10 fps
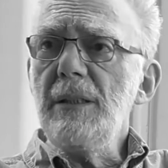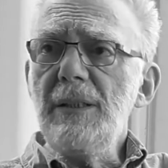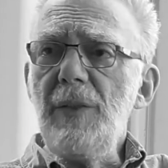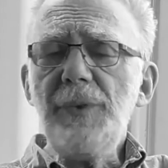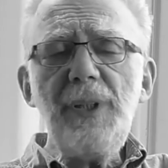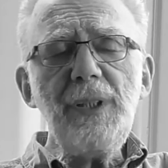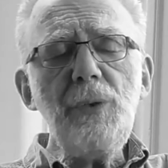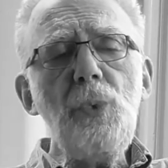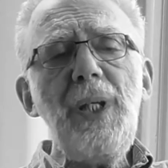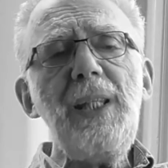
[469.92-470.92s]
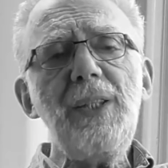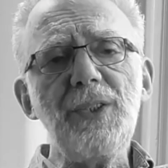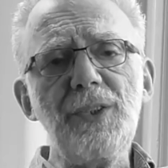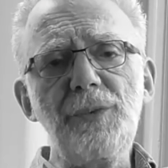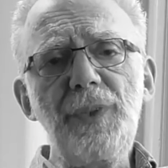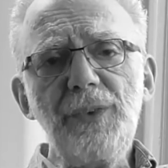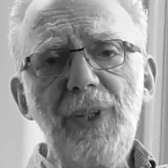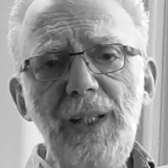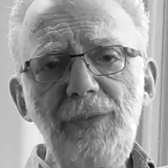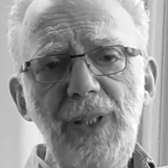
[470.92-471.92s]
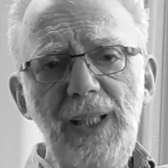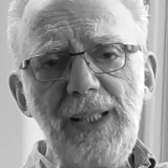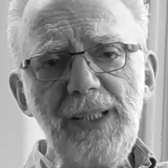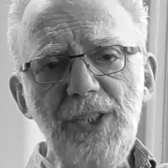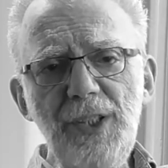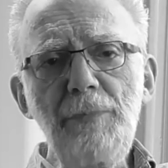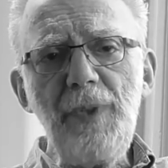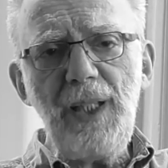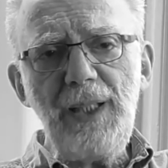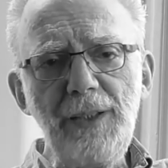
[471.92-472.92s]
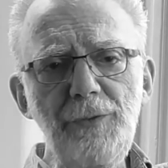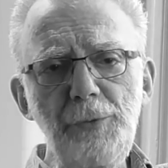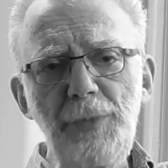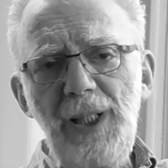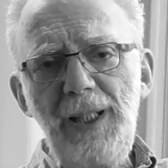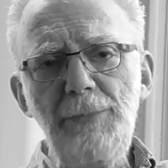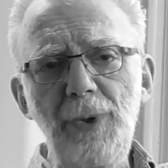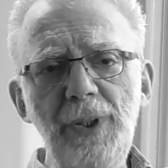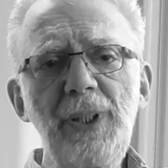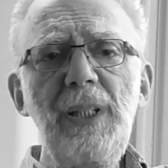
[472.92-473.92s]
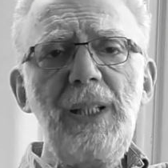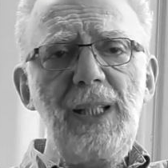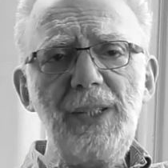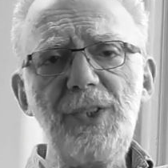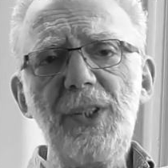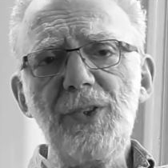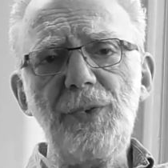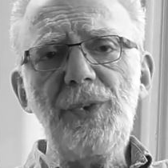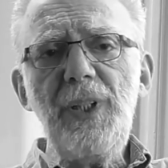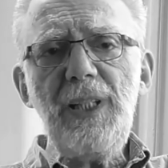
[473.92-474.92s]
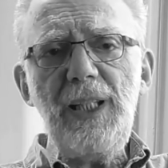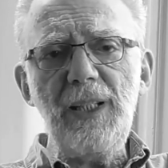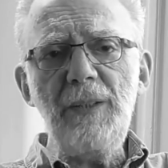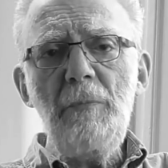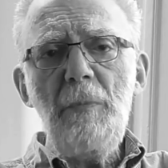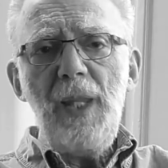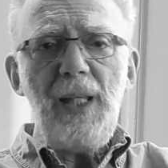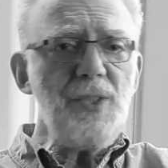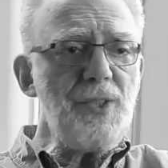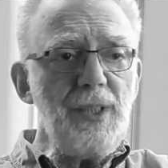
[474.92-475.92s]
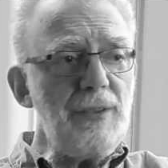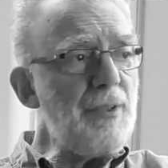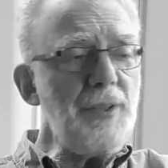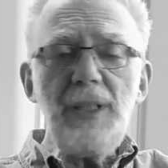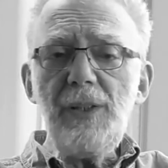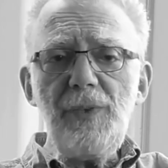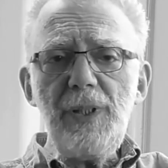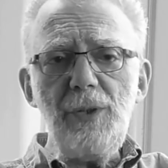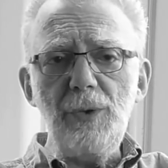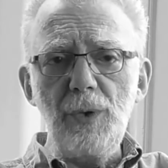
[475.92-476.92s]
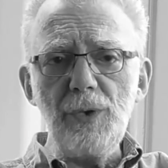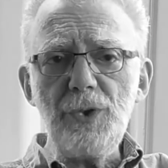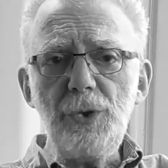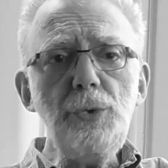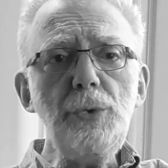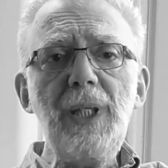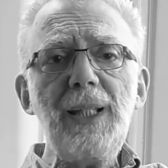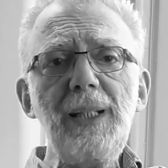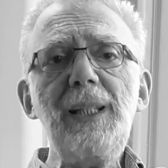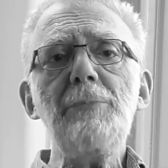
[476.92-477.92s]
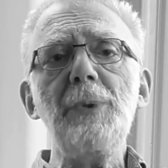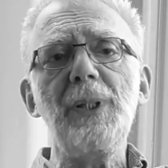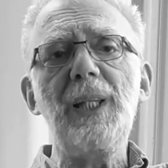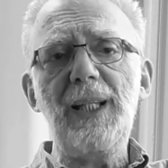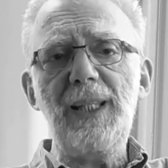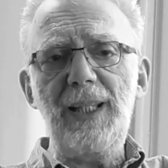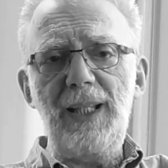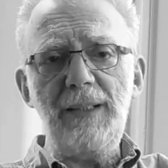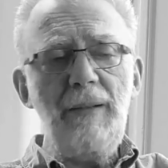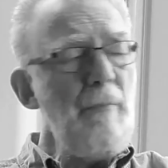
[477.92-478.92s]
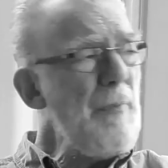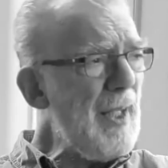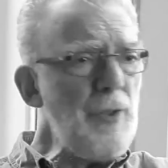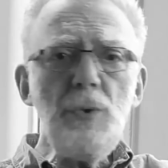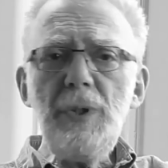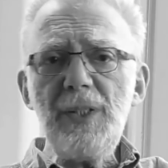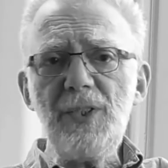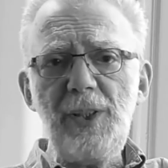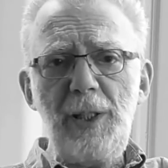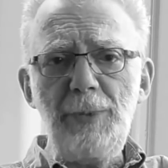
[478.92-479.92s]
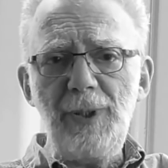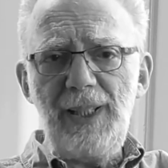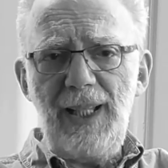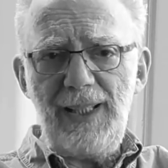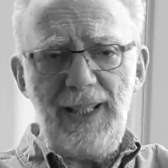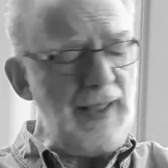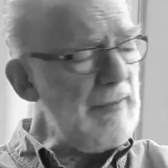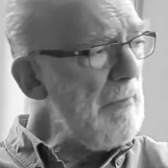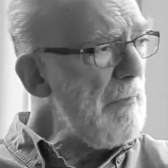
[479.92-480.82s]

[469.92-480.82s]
different ways of arriving at something that would be labeled as schizophrenia as there are individuals who get labeled like that. And who gets labeled like that?